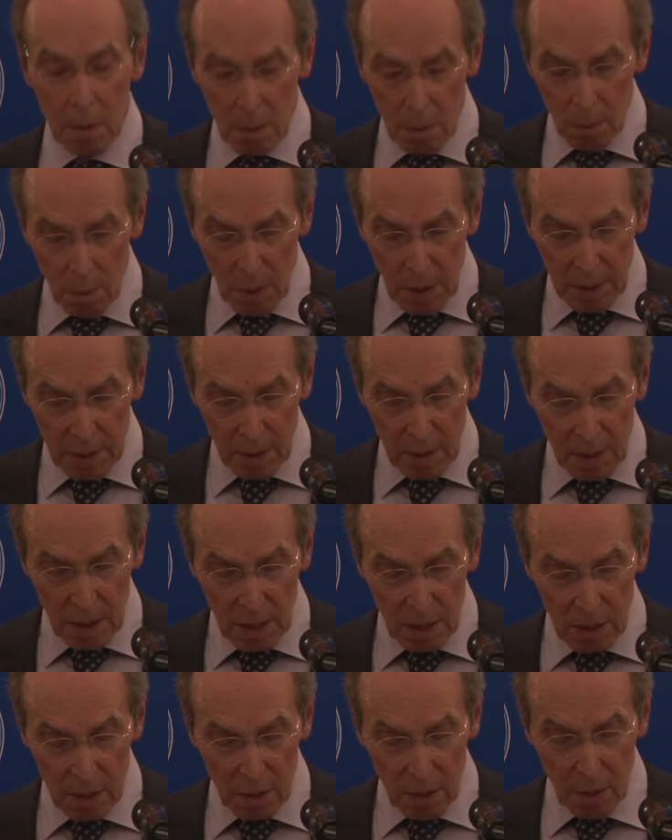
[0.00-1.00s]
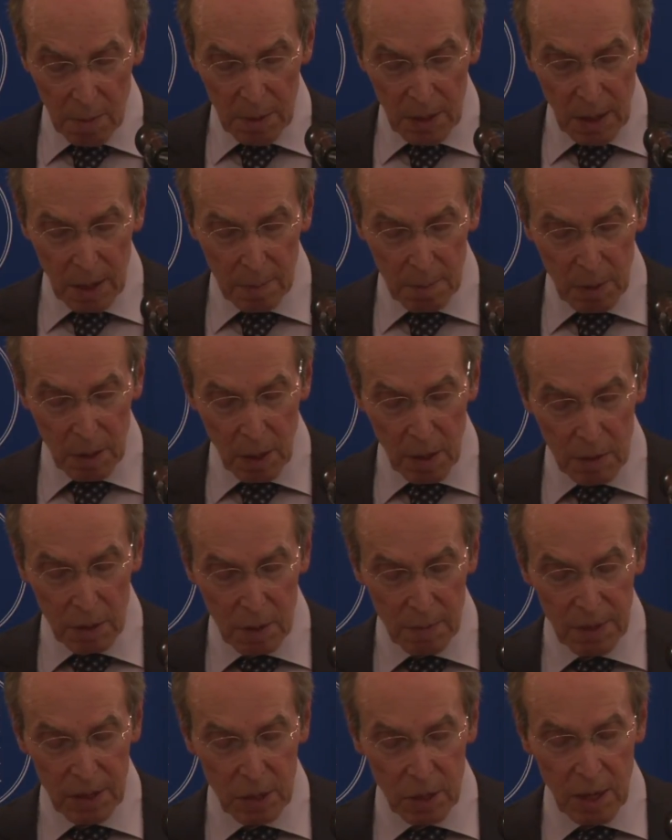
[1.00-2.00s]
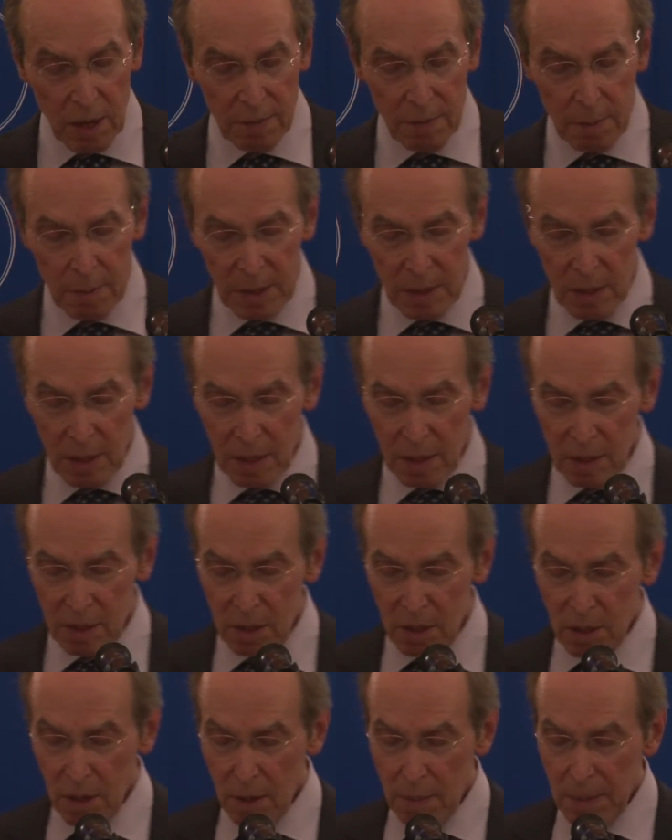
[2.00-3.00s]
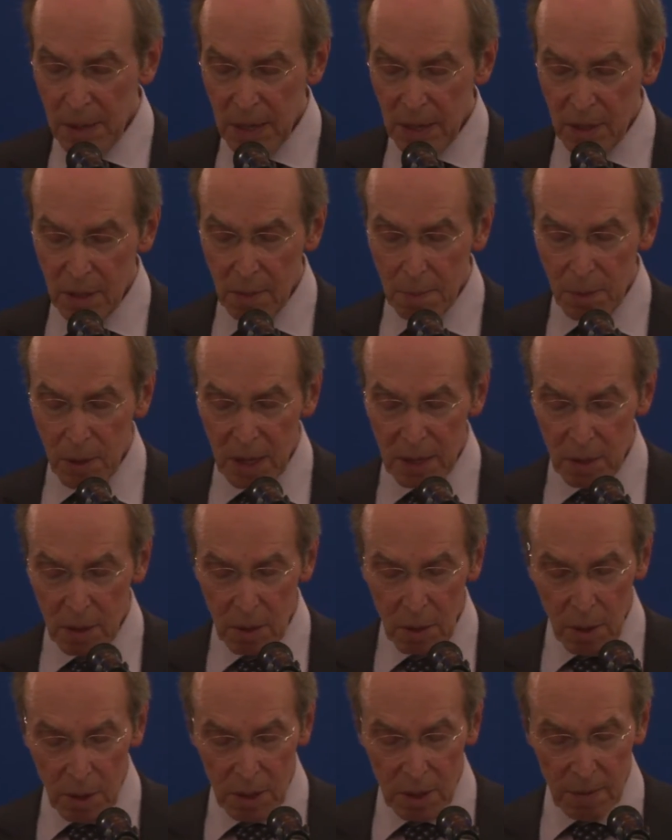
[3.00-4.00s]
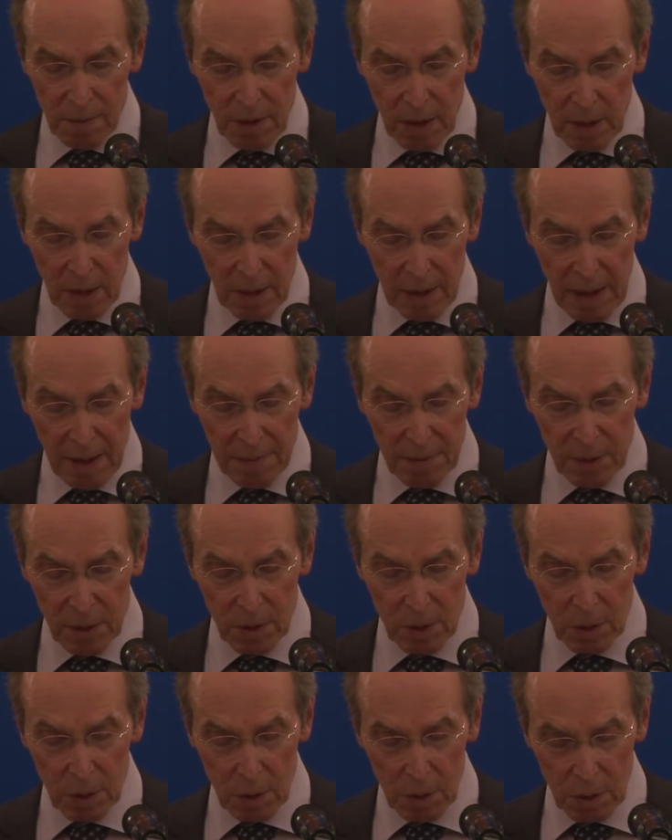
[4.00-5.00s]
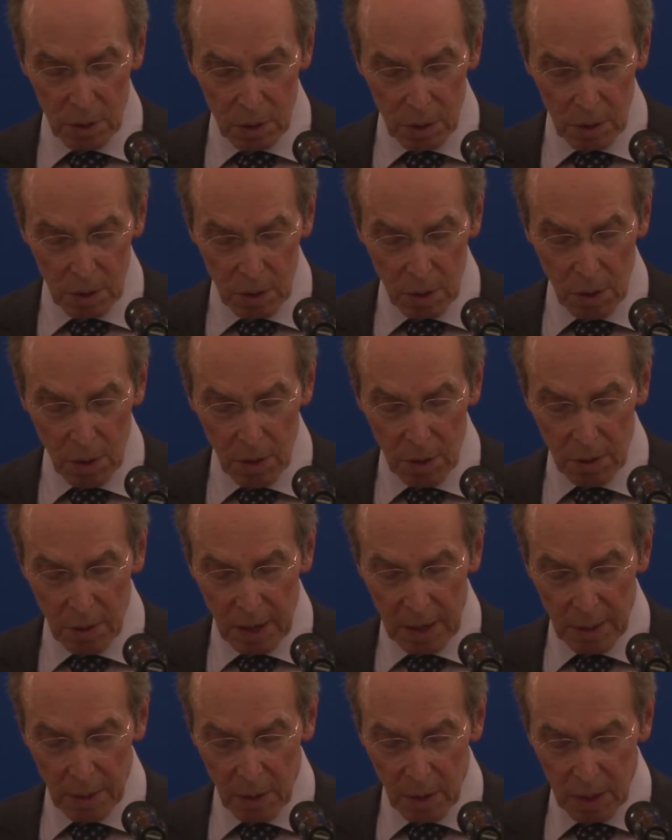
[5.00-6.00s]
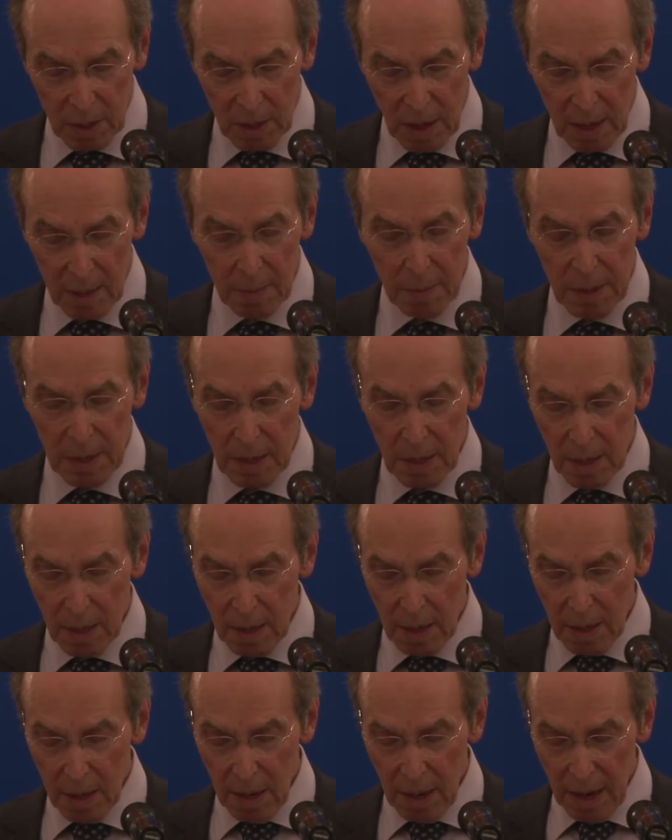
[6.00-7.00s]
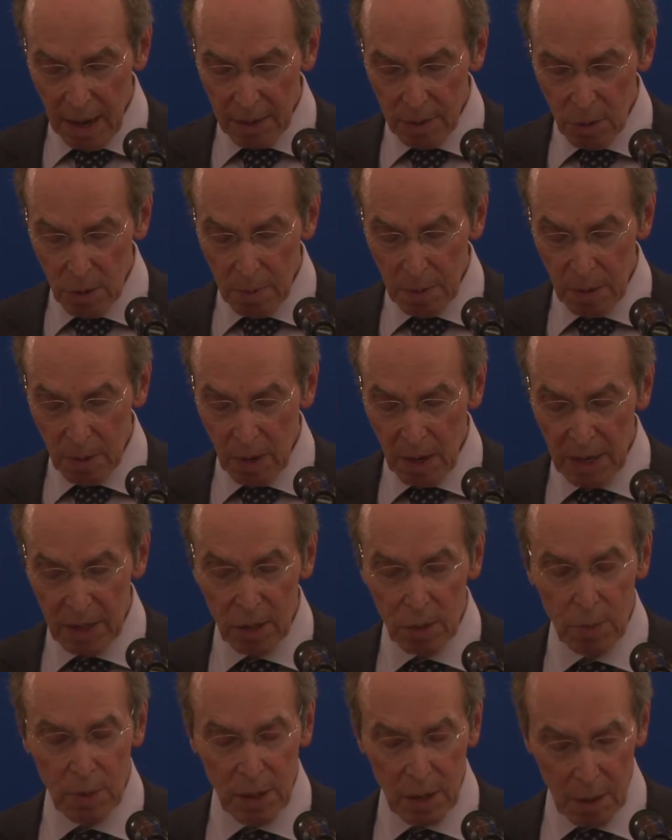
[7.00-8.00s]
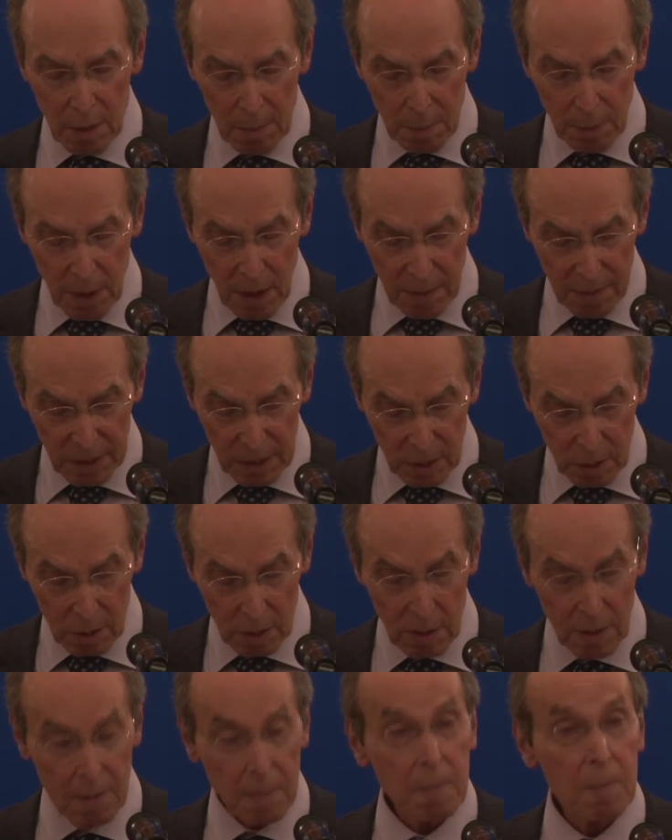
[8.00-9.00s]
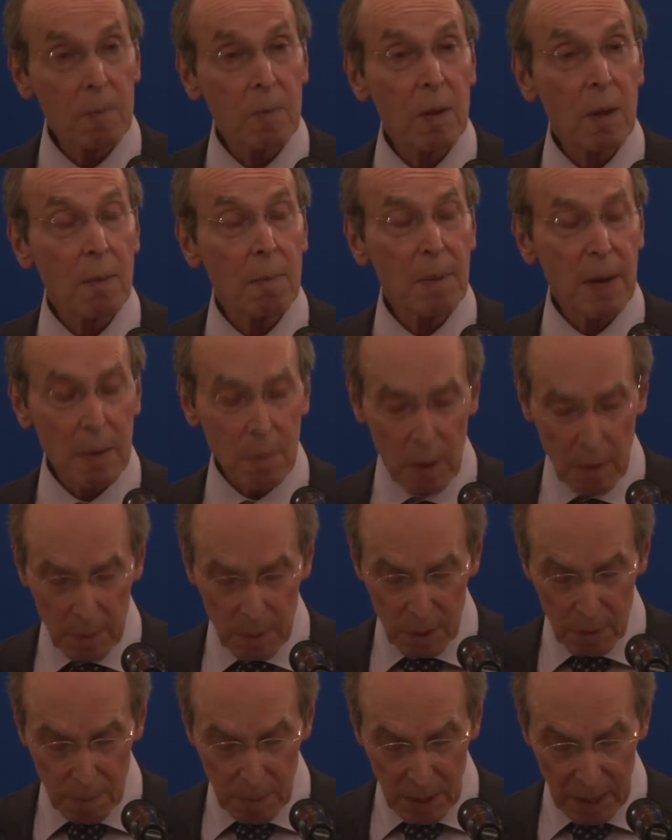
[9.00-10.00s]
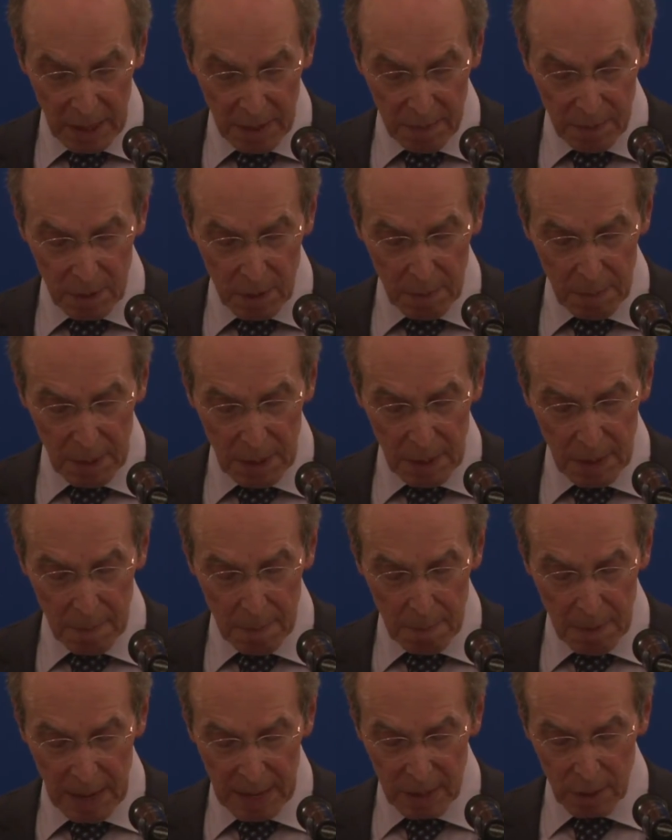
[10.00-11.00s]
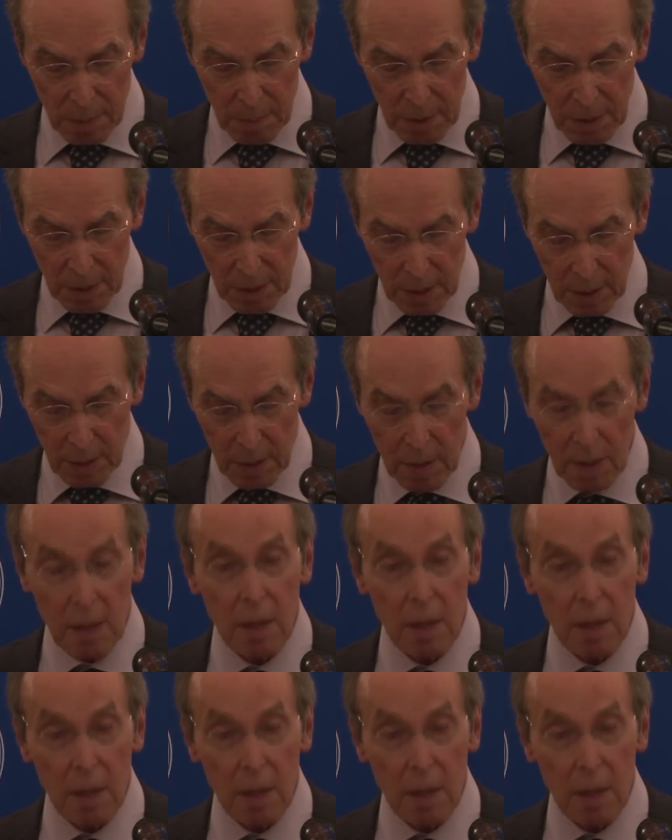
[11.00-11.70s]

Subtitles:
When the Slobodan Milosevic government in Serbia suppressed Kosovar efforts to secure greater autonomy and human rights within the province by what was believed to be mass murder,